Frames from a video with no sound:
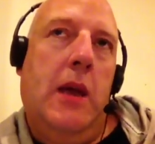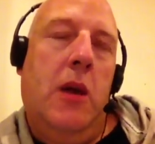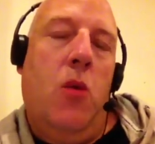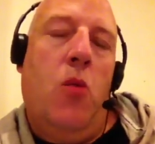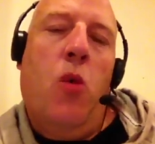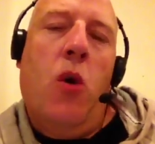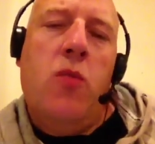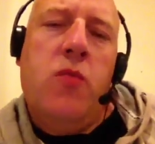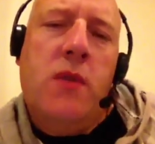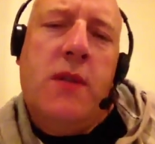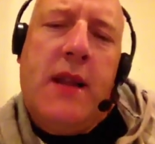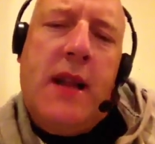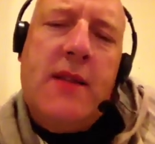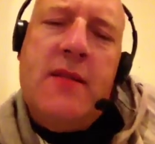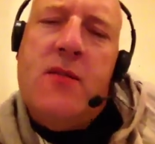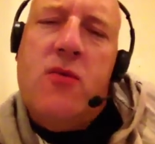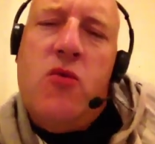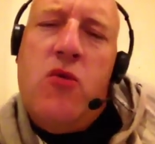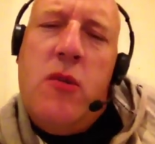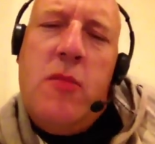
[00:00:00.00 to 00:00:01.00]
What would that
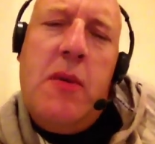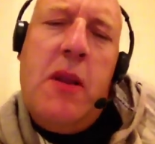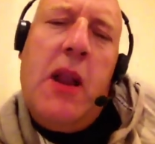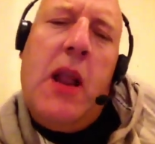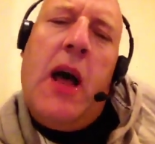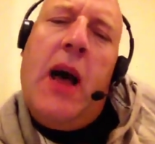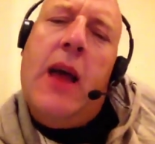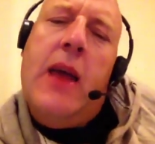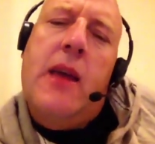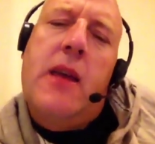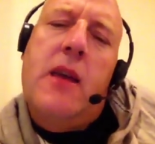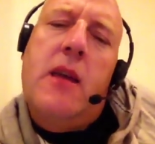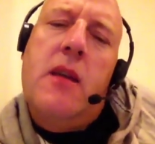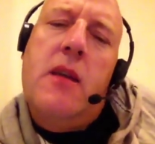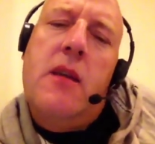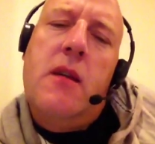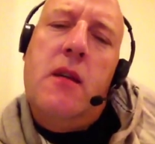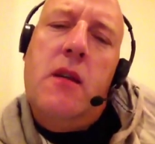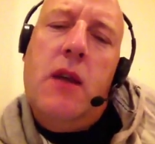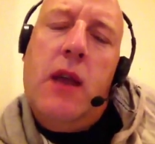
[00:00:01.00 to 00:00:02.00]
story be like
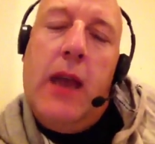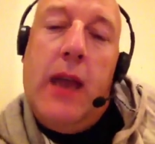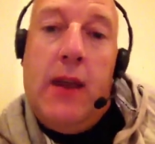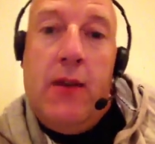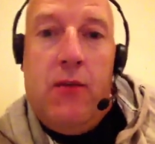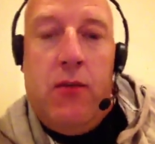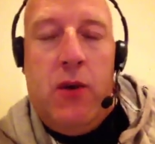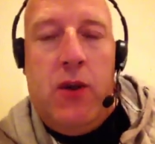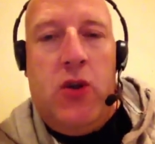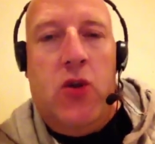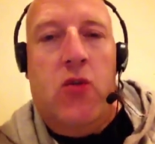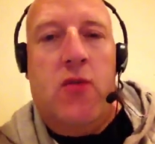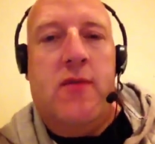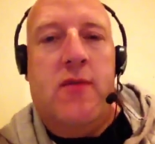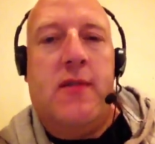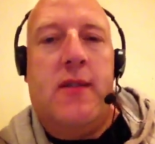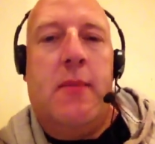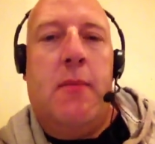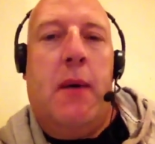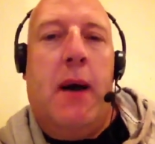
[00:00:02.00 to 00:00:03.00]
if we
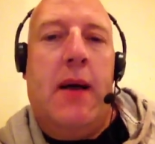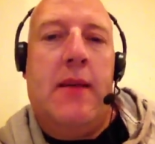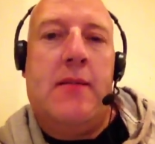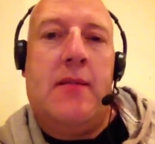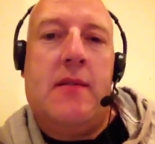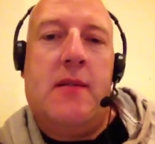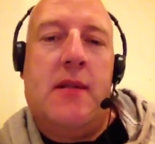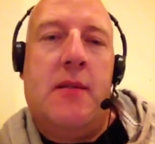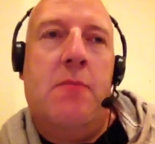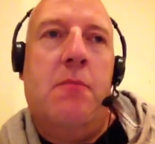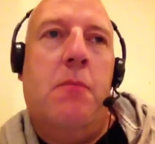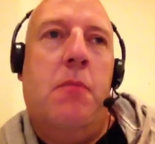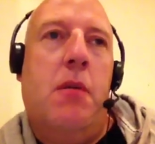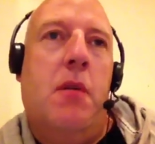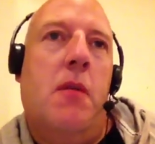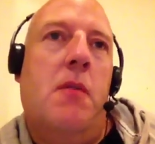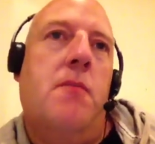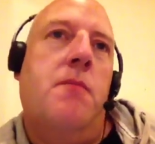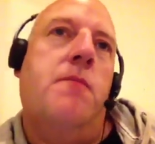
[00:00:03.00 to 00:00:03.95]
used the past simple?